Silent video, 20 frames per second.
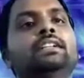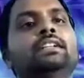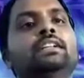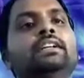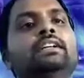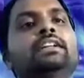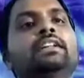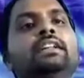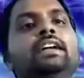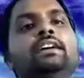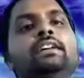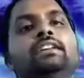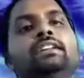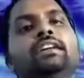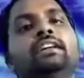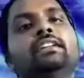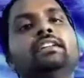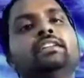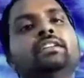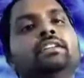
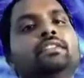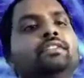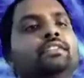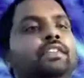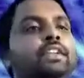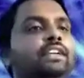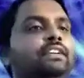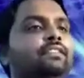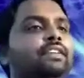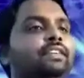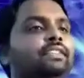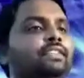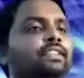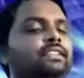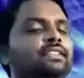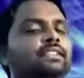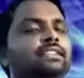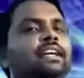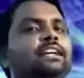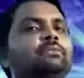irregular frequencies.
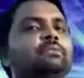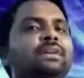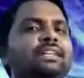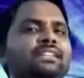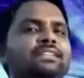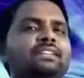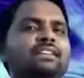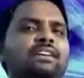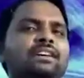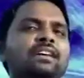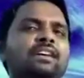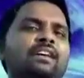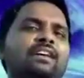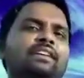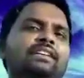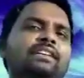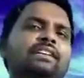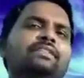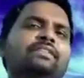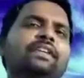That means
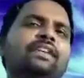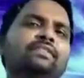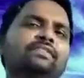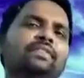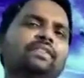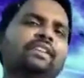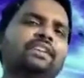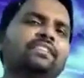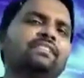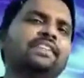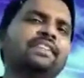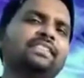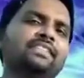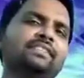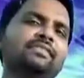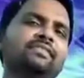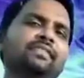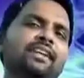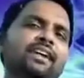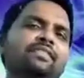different
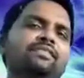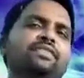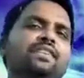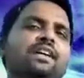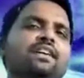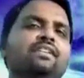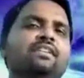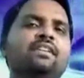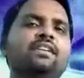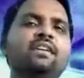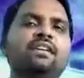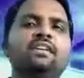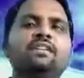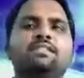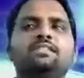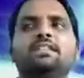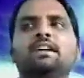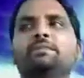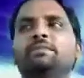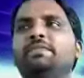frequency waves are,
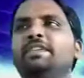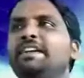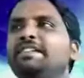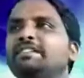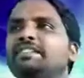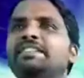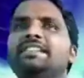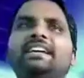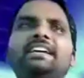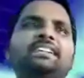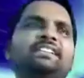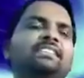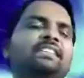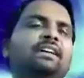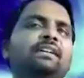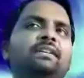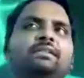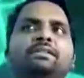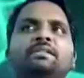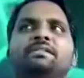some waves there,
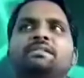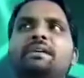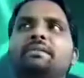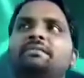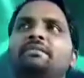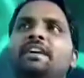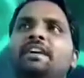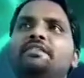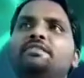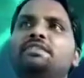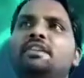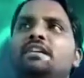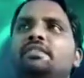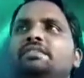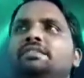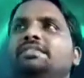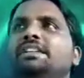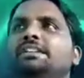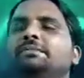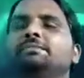some waves
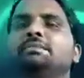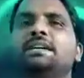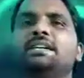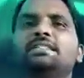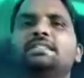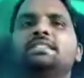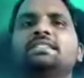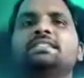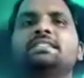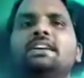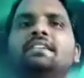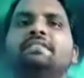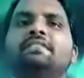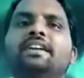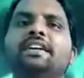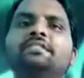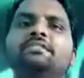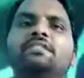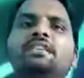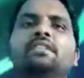of that bus, some
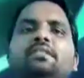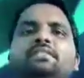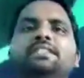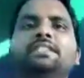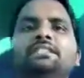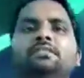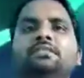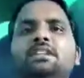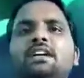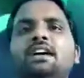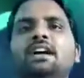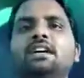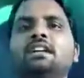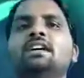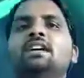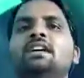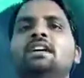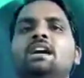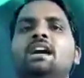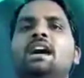waves of this
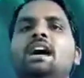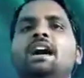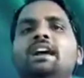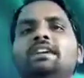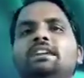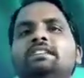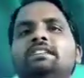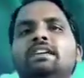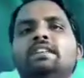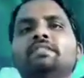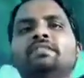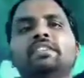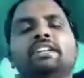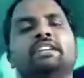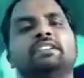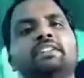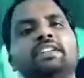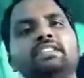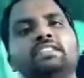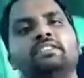car, and some
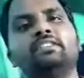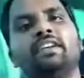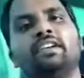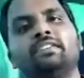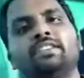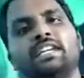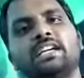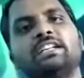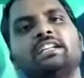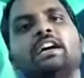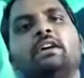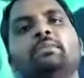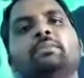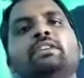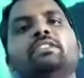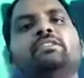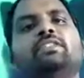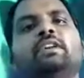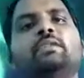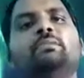frequency waves are
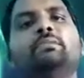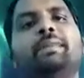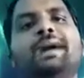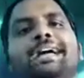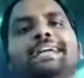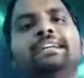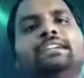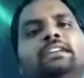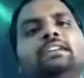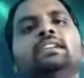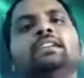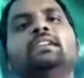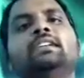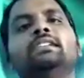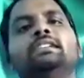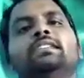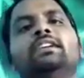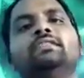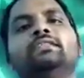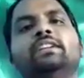coming from bike,
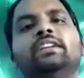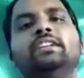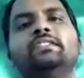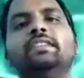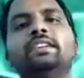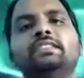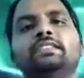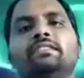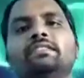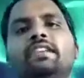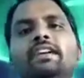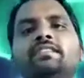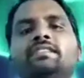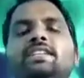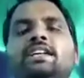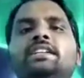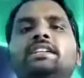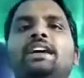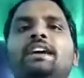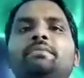some frequency waves
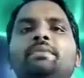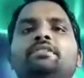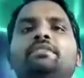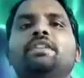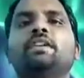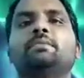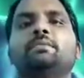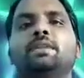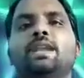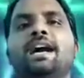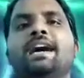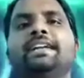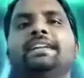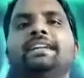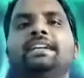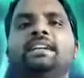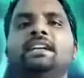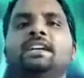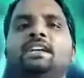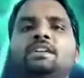are coming from
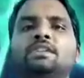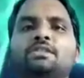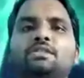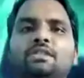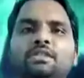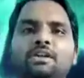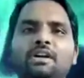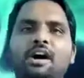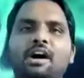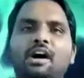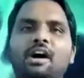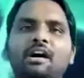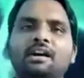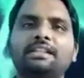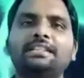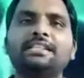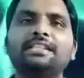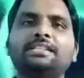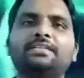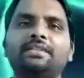lorry. So
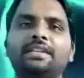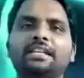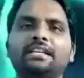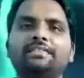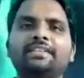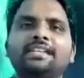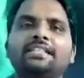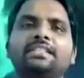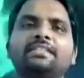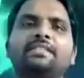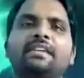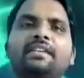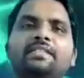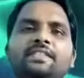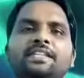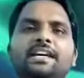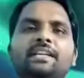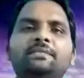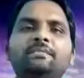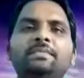all these frequency
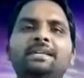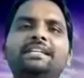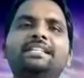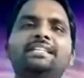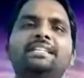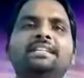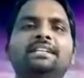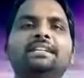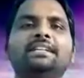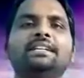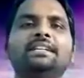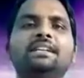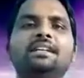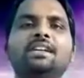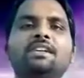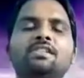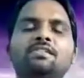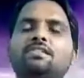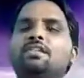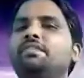waves are mixed.
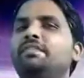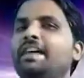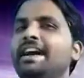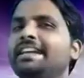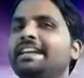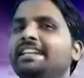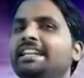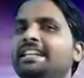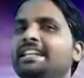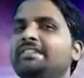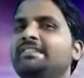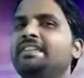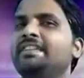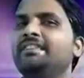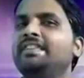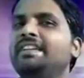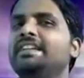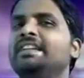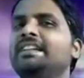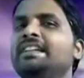So
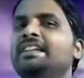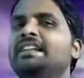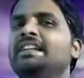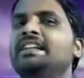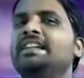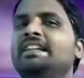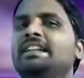finally